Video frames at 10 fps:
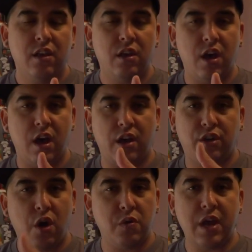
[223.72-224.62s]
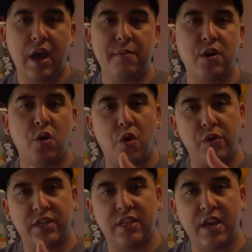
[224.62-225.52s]
co-dominant or
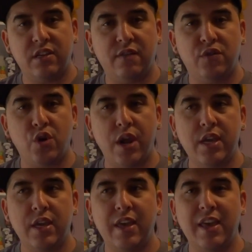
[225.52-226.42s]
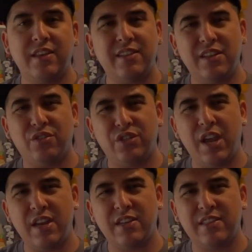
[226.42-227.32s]
recessive trait, it still
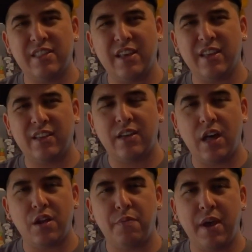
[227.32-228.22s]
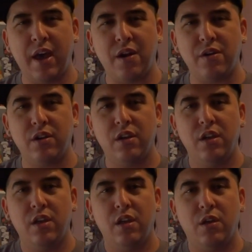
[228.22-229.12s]
changes the color pattern,
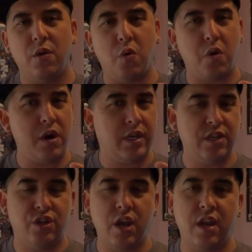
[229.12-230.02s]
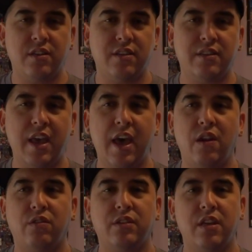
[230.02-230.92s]
or it can change the
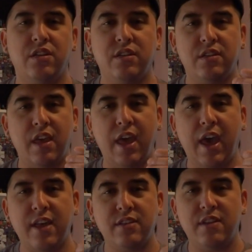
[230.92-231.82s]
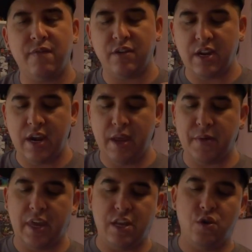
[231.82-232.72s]
saddles. It adds a different
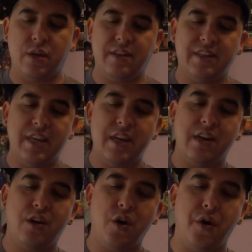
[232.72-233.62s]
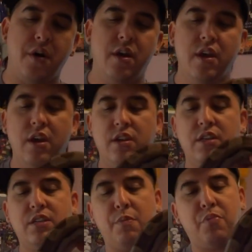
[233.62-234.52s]
dynamic, and you can see it in her.
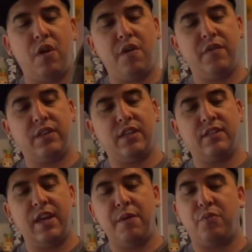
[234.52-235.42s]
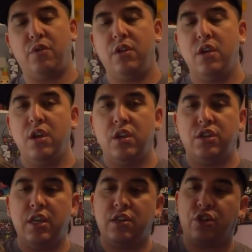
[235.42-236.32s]
She's a perfect example.
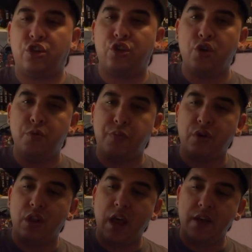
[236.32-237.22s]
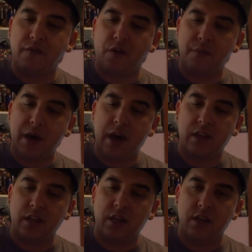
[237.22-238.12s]
She is super light for a
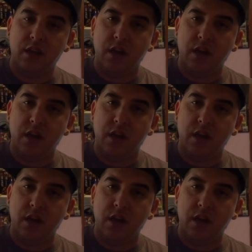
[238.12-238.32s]
Motley.